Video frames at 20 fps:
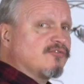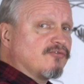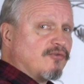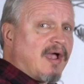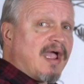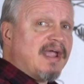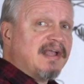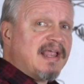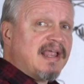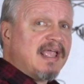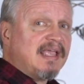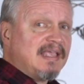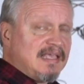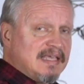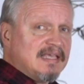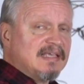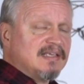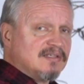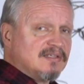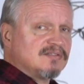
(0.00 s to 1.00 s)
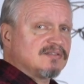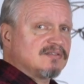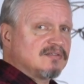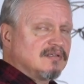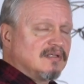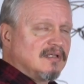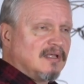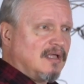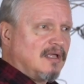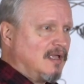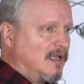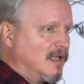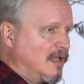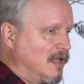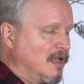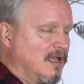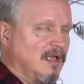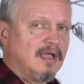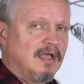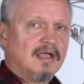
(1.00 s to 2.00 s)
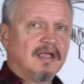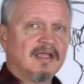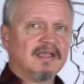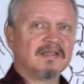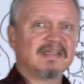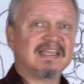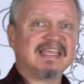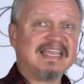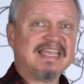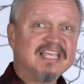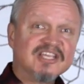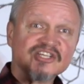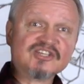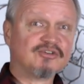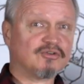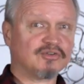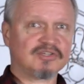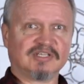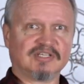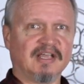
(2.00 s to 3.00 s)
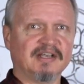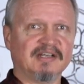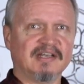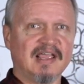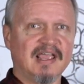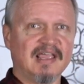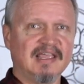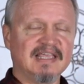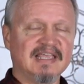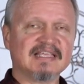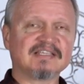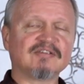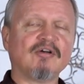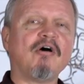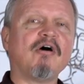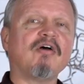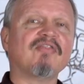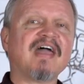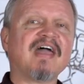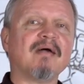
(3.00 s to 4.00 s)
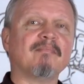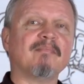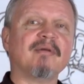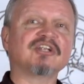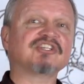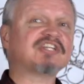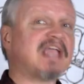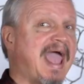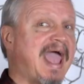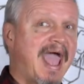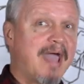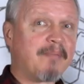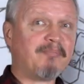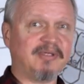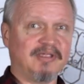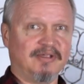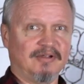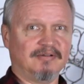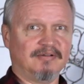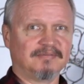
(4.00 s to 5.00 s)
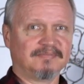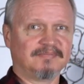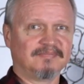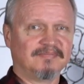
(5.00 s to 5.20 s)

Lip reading: Friday is, Easter Sunday is all that much happier